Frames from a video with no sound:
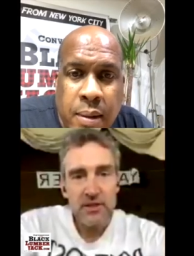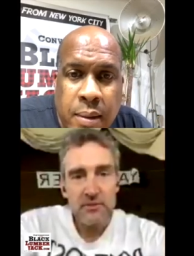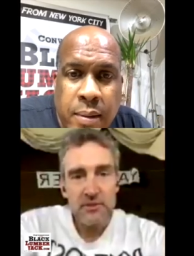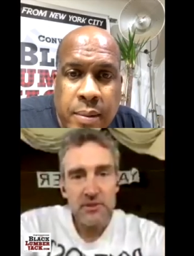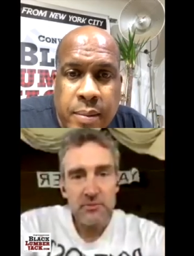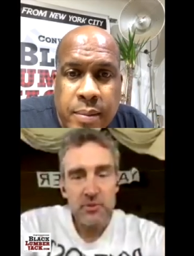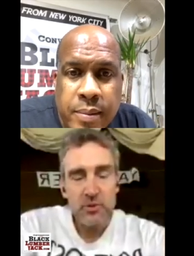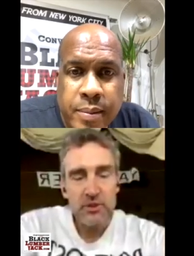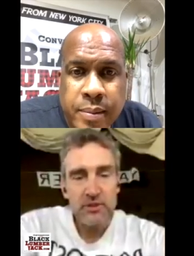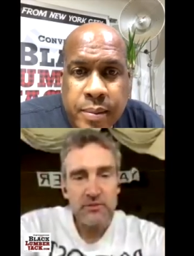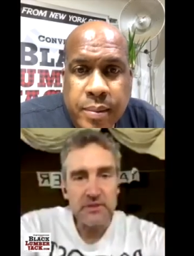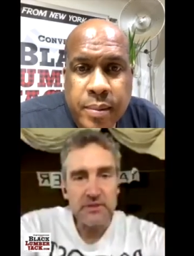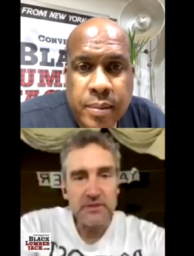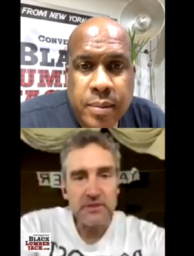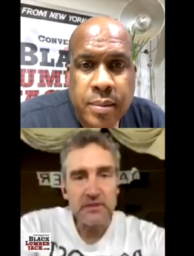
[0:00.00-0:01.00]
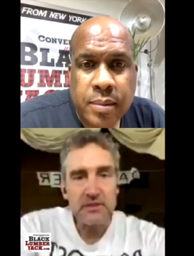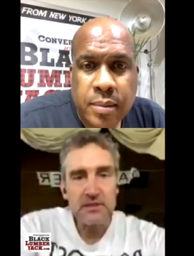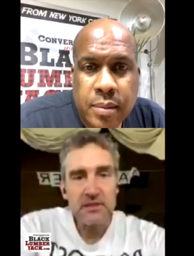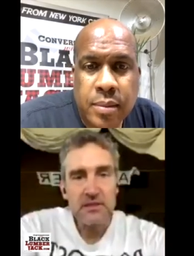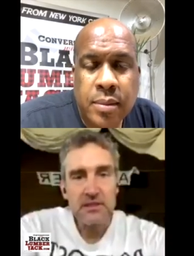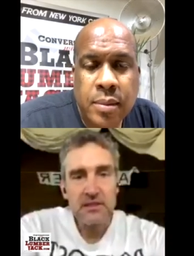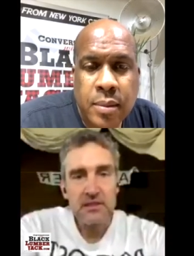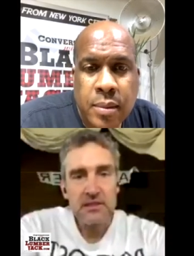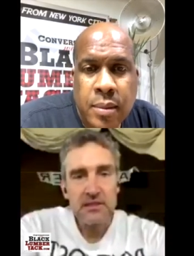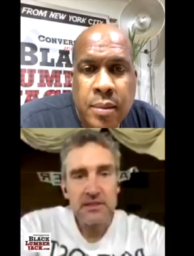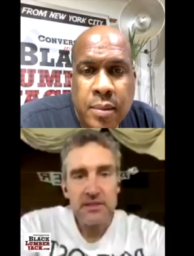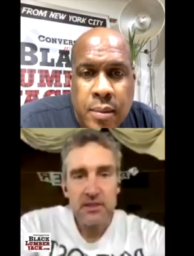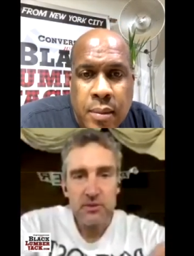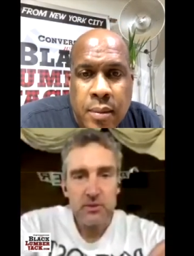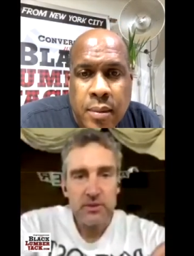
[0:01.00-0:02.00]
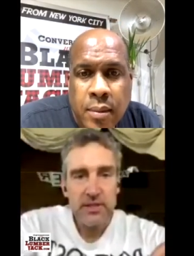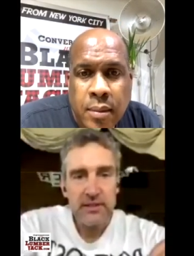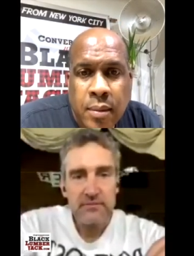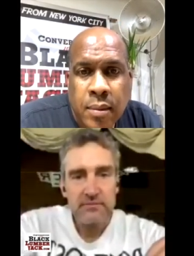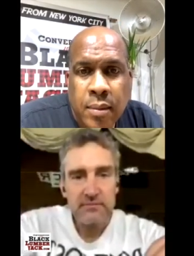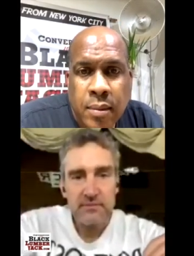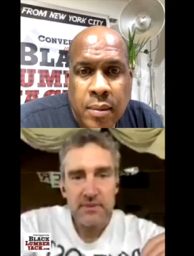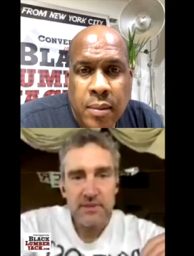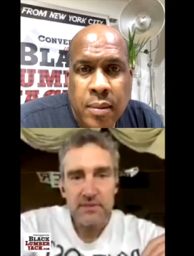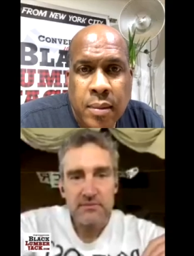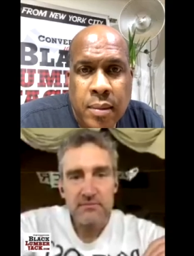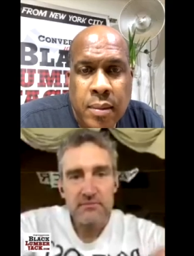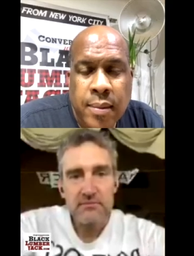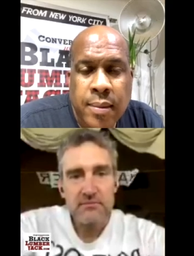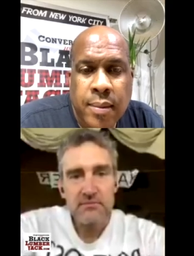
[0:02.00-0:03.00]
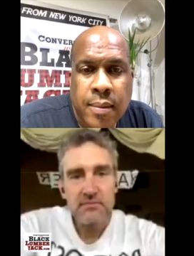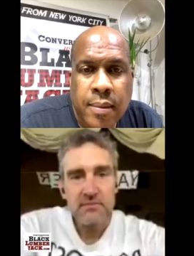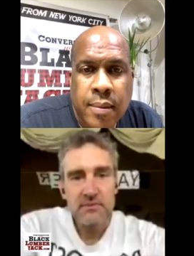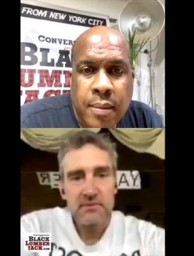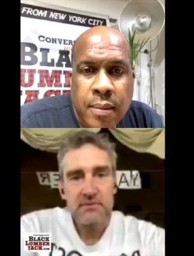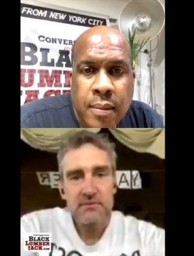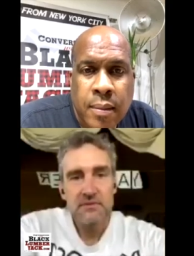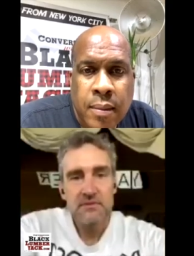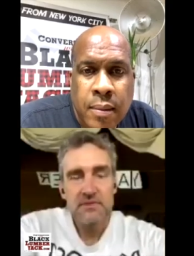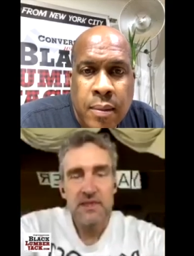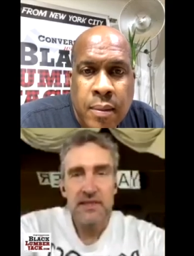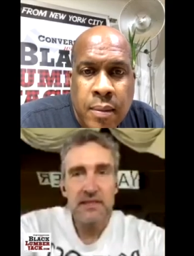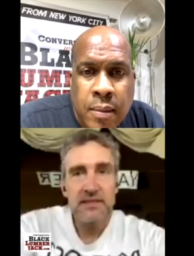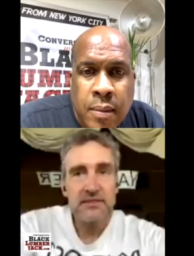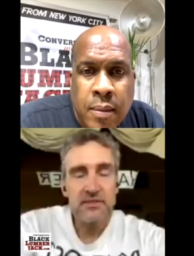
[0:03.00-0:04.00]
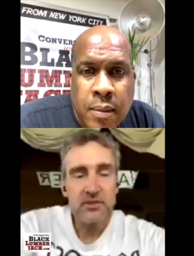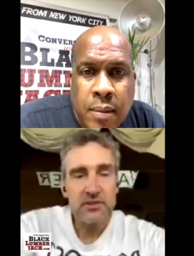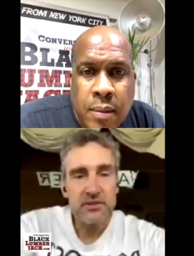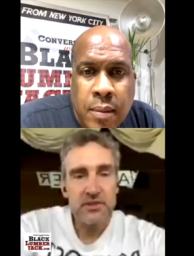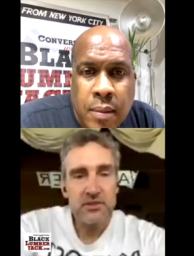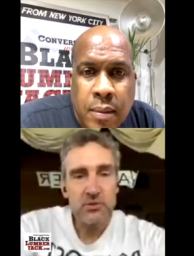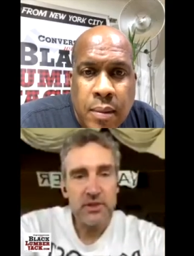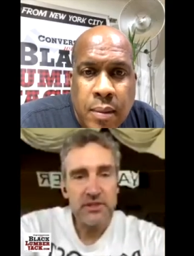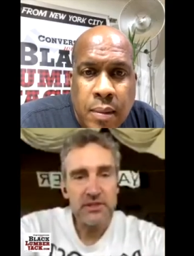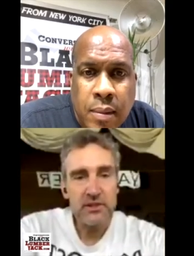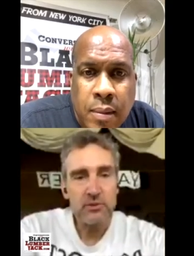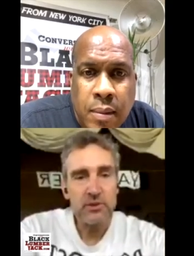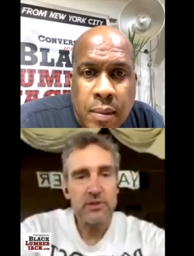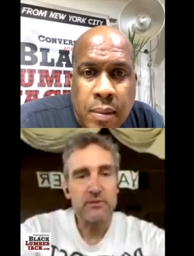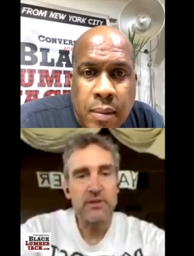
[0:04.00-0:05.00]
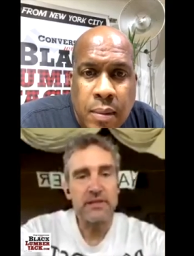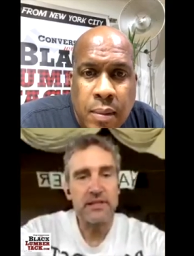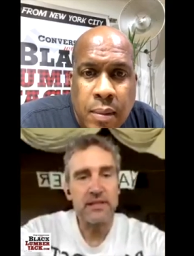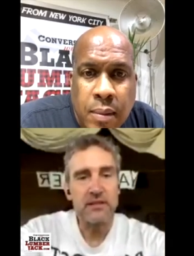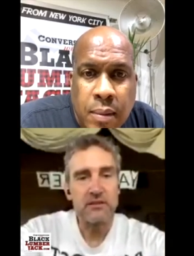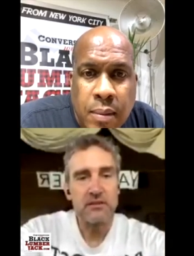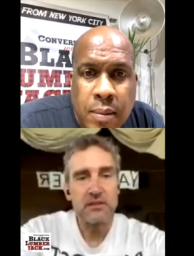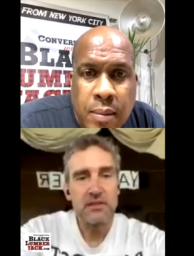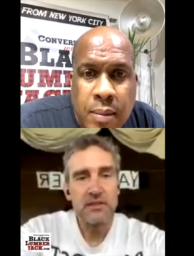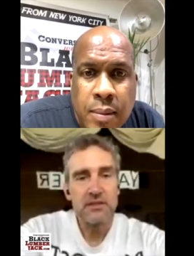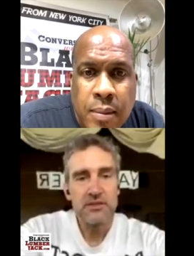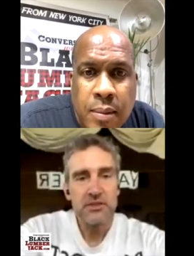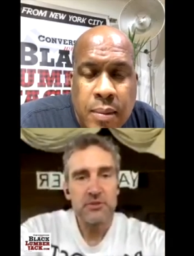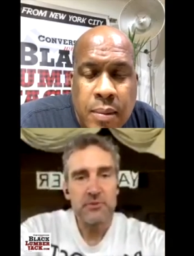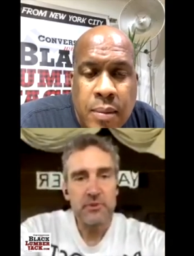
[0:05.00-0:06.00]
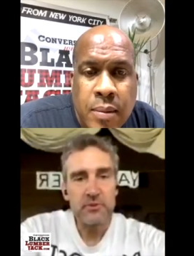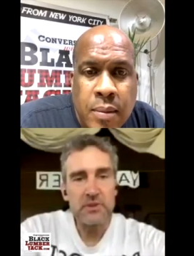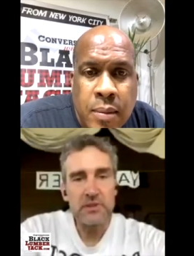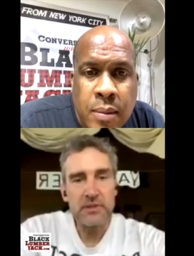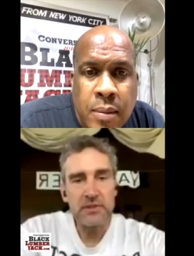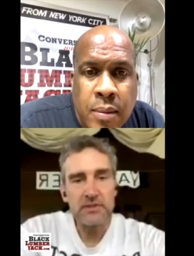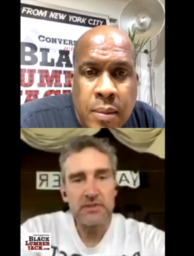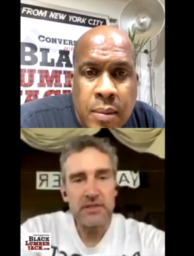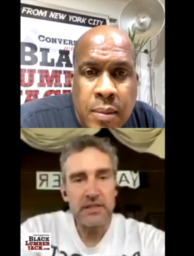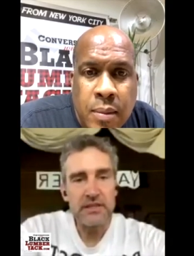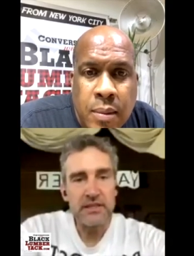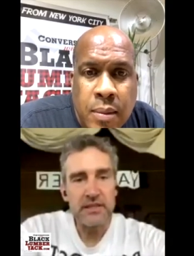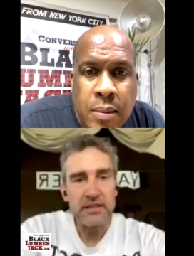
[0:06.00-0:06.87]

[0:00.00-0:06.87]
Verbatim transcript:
Speaker 1: supportive. And, you know, when I'm in, like in this sort of situation that we're in right now, she's been really understanding.